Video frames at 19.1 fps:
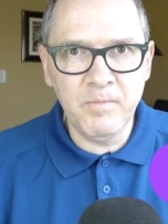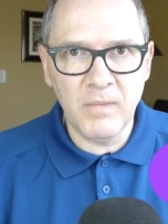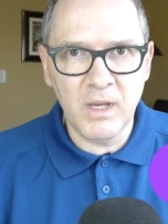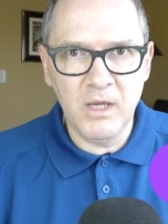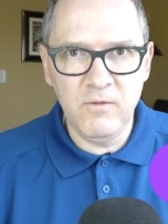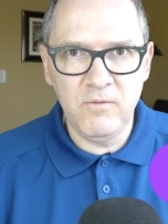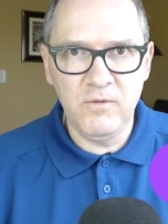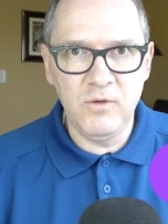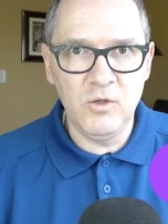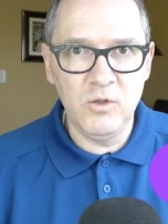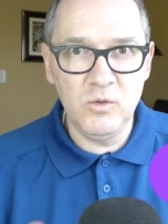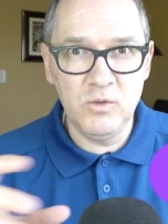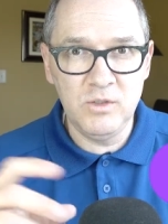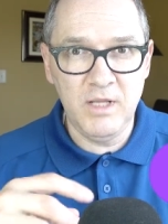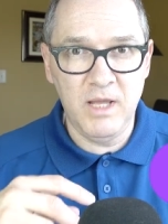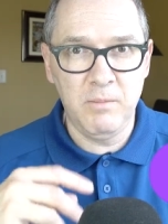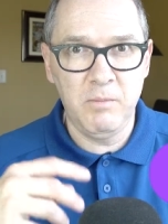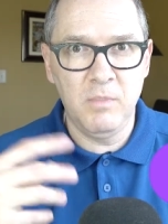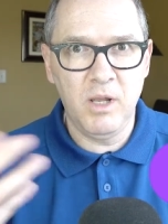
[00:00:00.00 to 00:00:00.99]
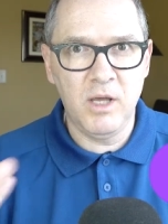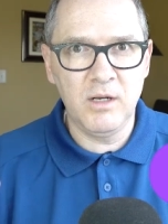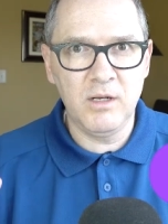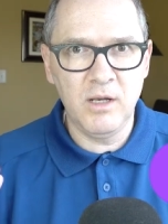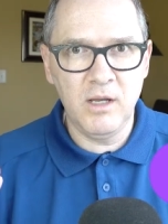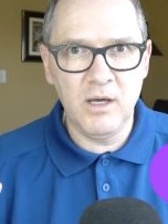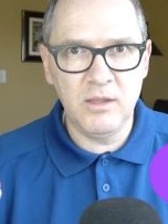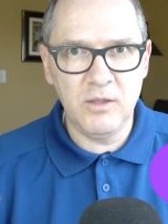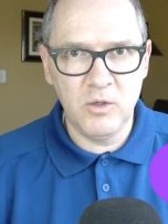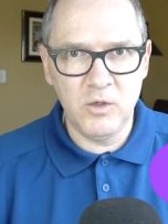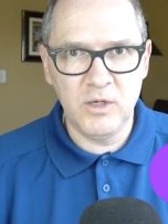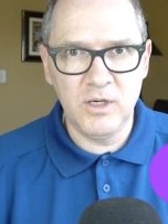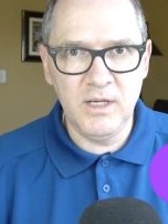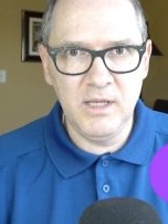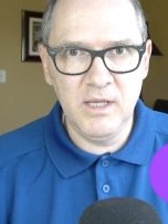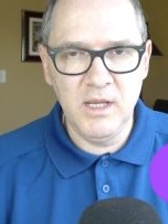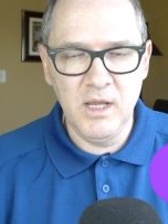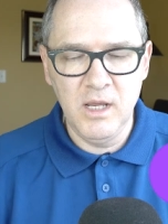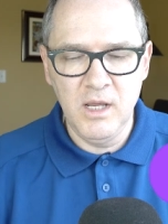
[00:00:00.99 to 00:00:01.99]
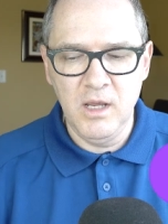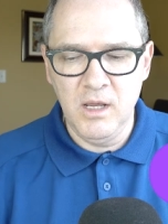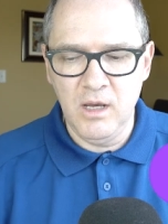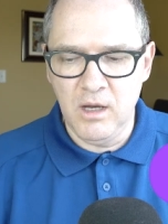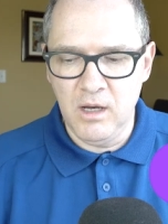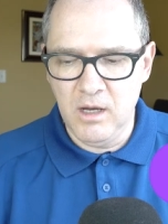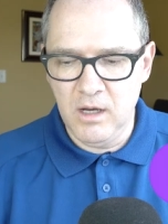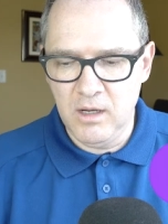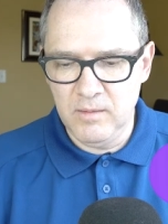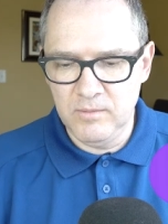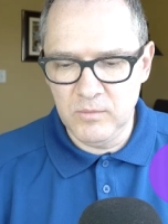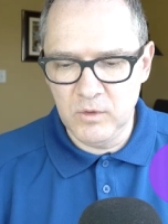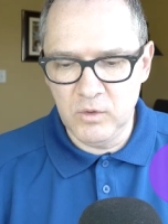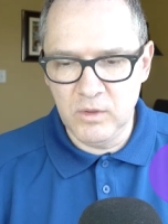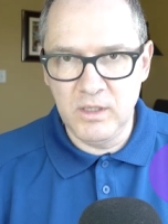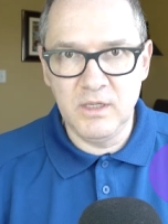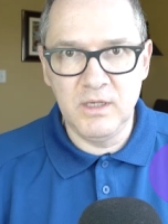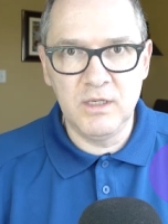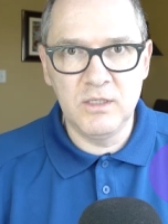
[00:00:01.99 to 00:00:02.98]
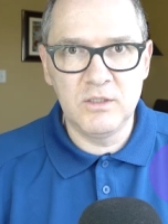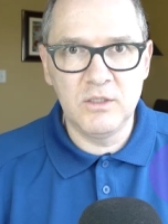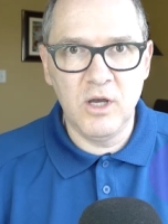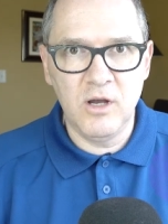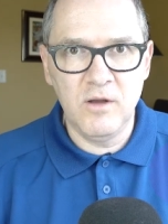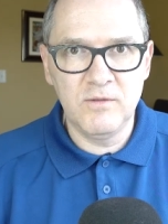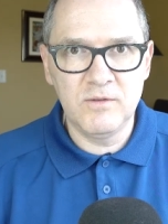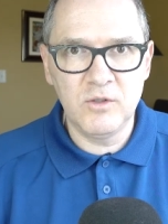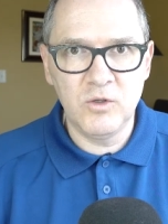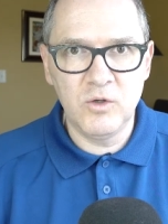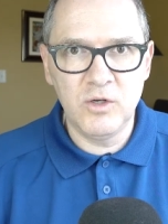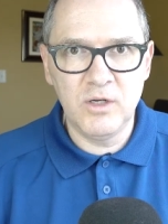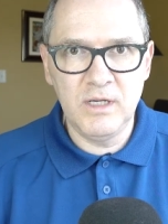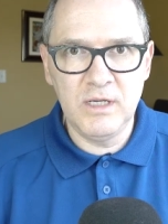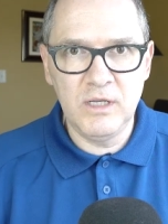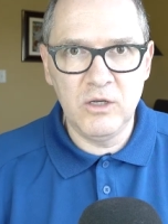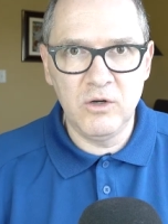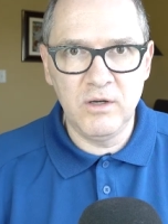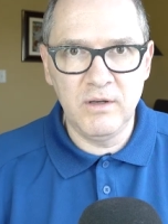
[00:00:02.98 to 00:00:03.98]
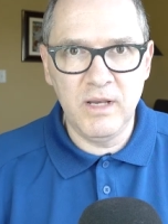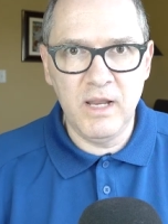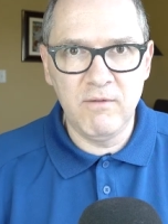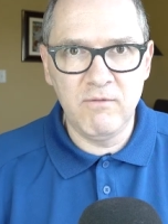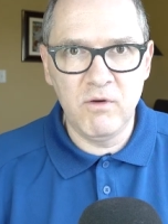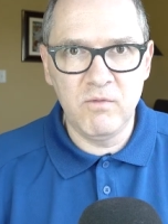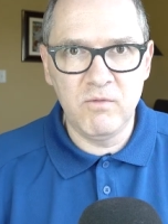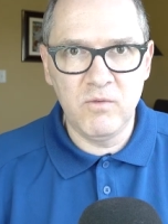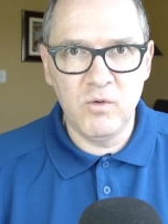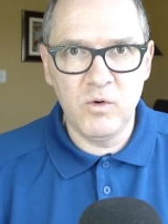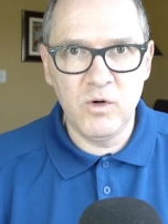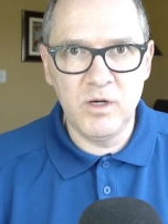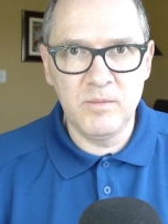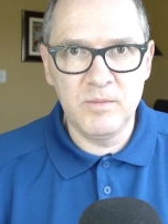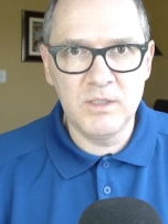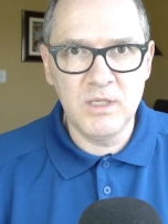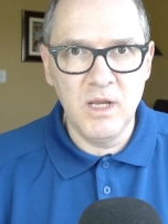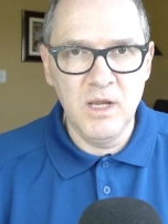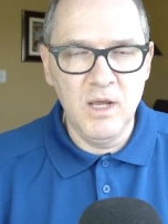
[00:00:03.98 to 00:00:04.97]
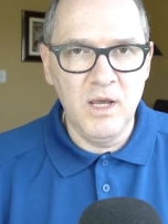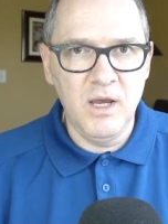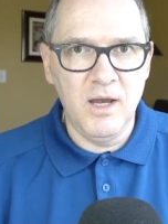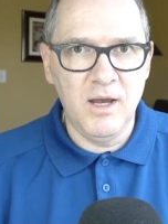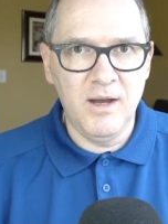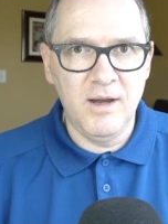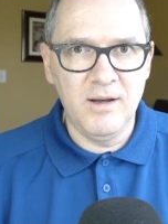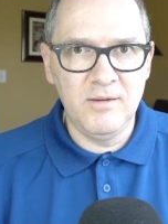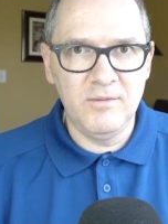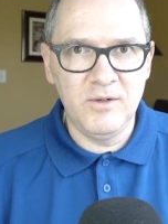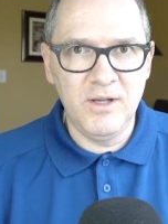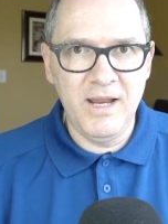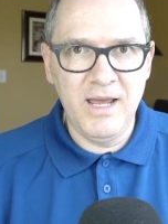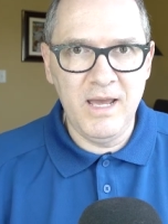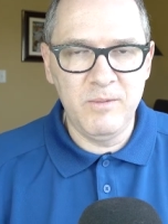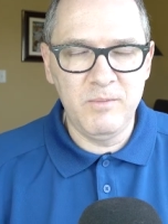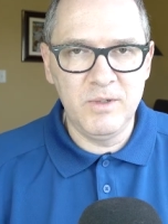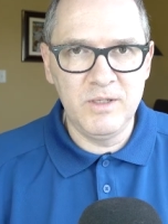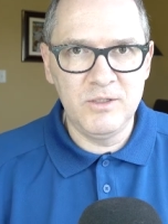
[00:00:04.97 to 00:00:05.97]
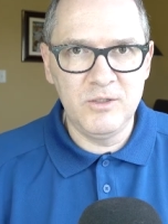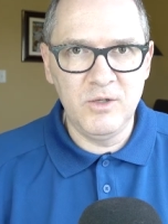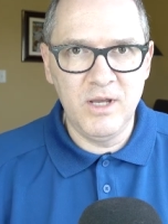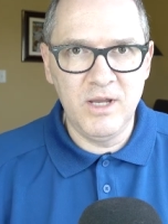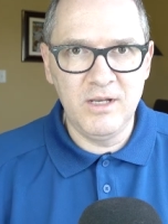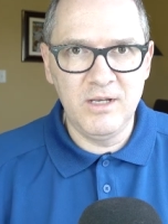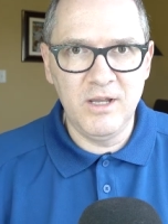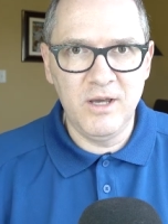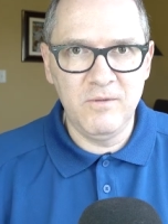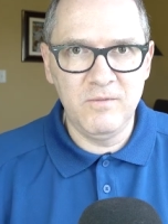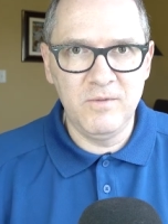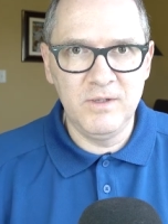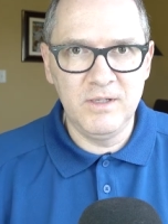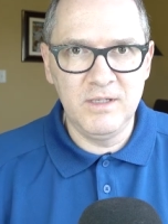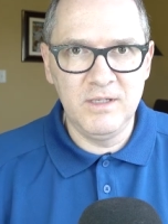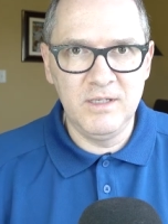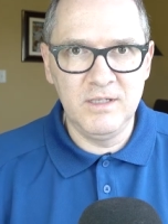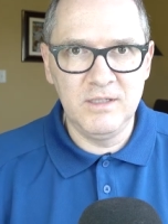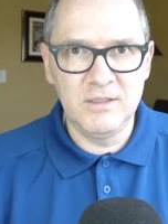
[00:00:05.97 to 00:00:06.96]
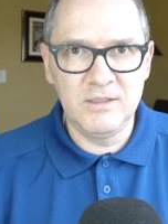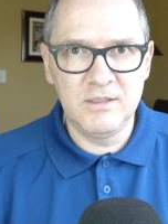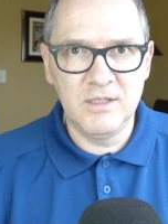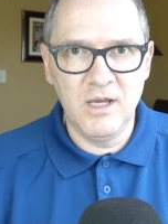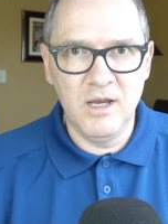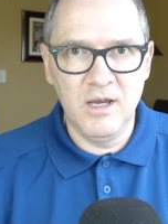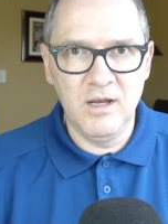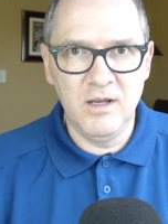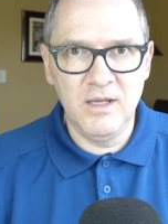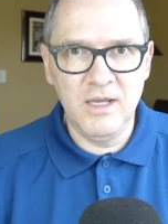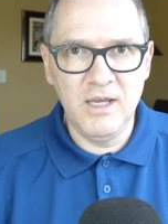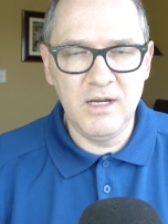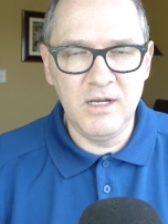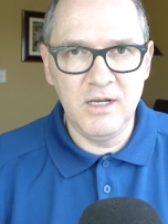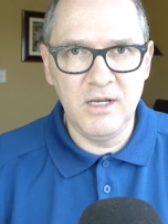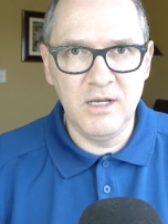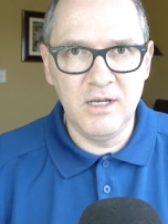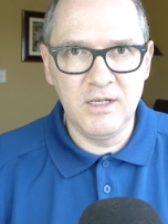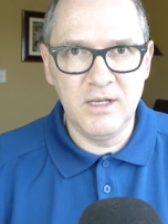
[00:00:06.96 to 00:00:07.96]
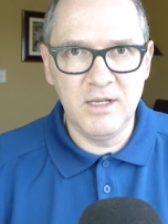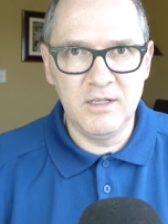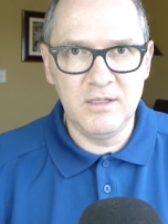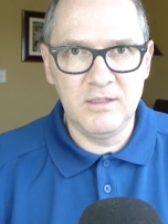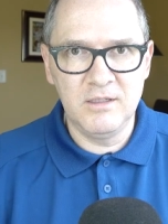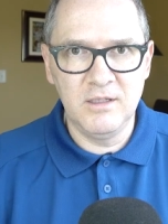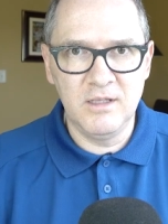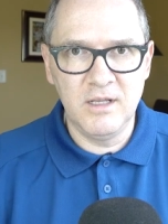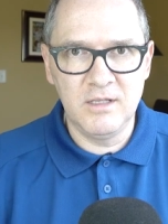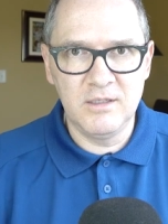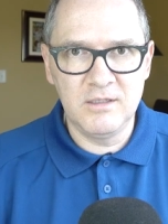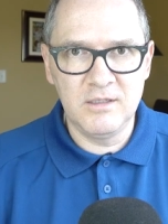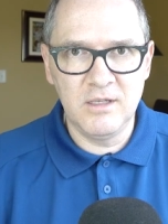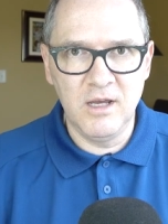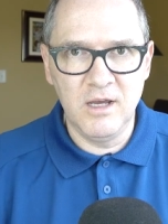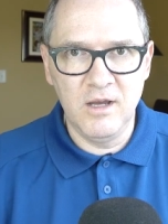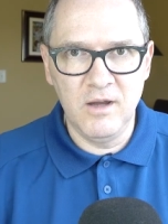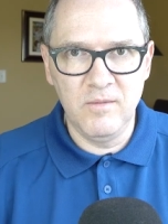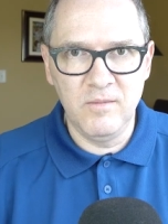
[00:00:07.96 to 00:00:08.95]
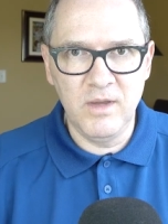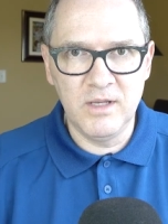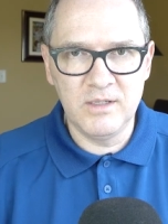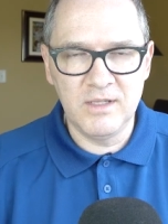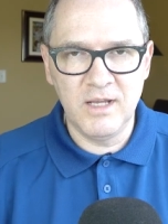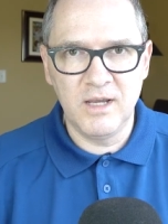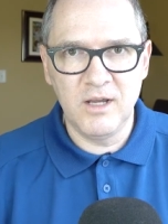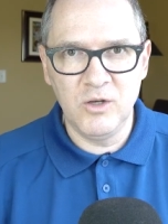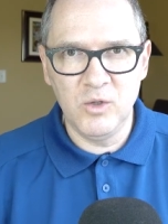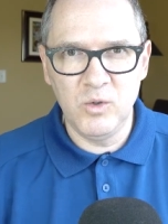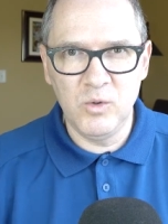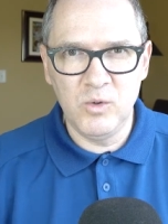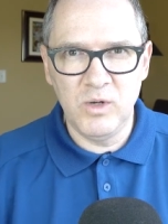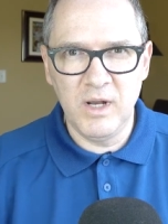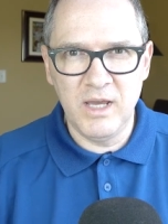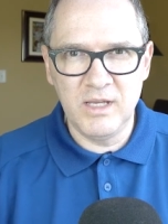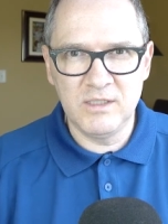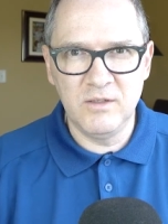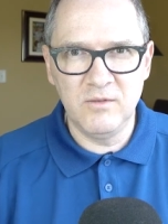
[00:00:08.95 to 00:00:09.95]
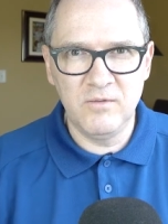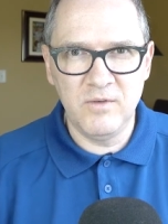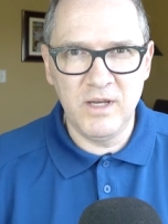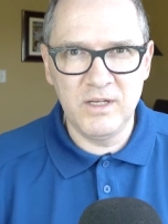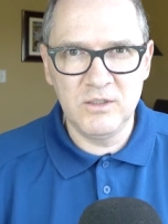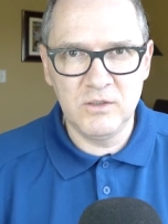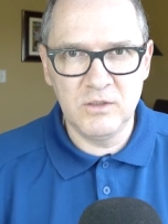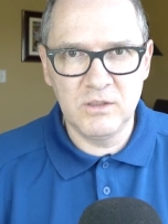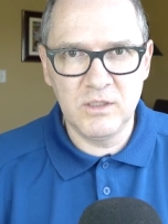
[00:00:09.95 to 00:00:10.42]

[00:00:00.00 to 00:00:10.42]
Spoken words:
If you lose that blood cloth early, or it dissolves early, or it never forms, what happens, you end up with this area that has like a localized localized infection.